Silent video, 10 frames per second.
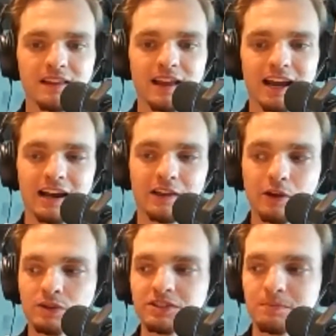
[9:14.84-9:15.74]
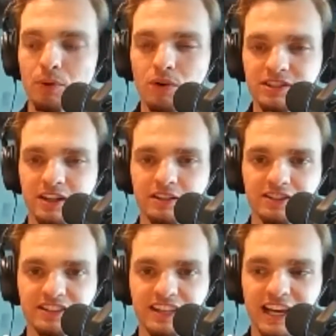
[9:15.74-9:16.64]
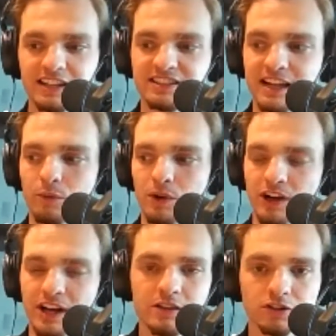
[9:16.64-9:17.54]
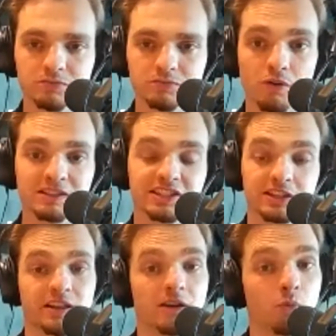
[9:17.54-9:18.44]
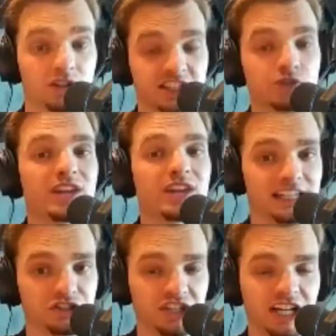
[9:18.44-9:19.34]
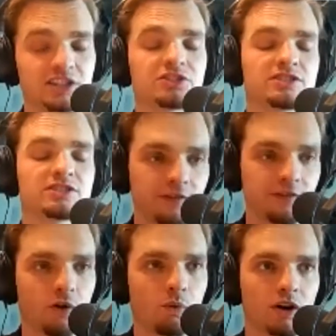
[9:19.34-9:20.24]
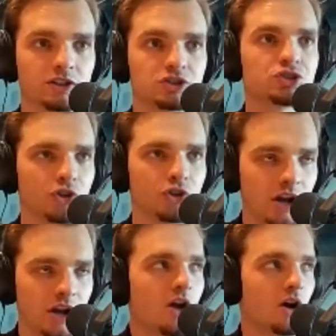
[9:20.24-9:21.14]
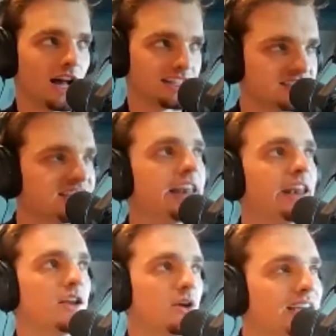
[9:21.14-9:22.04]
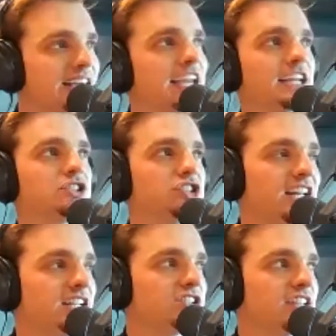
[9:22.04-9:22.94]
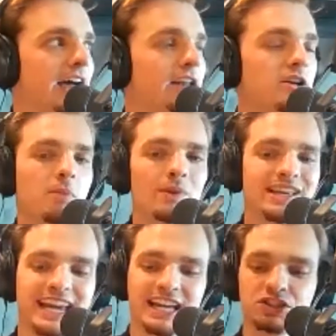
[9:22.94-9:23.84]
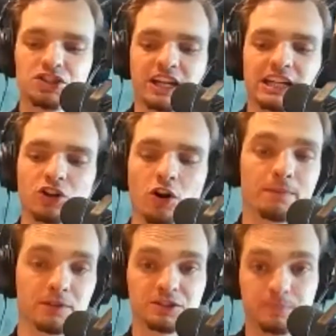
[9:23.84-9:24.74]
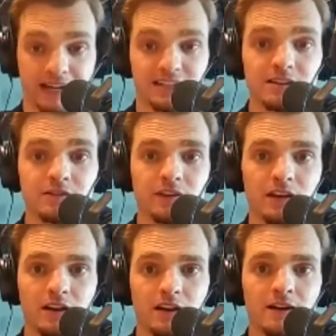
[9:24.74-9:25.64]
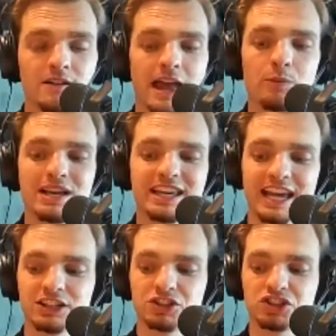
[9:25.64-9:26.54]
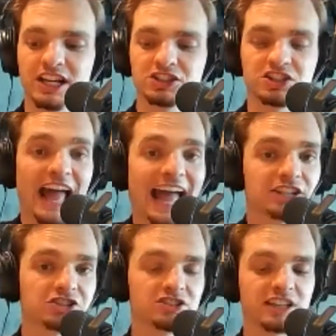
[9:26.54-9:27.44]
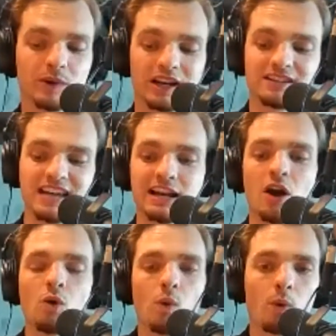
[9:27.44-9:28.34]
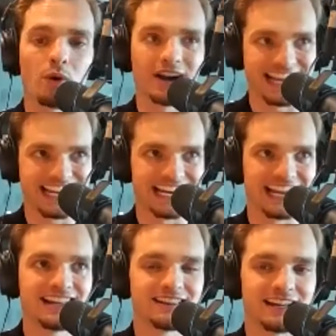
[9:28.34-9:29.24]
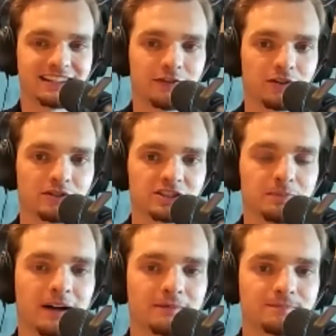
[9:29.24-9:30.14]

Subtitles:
And I think what's important to understand is that when you're in those moments, the ones that you can't change, those difficult ones, sure, as I said, we can't change that, but we can change our perspective and we can change the actions that we're going to take while we're in that difficult spot.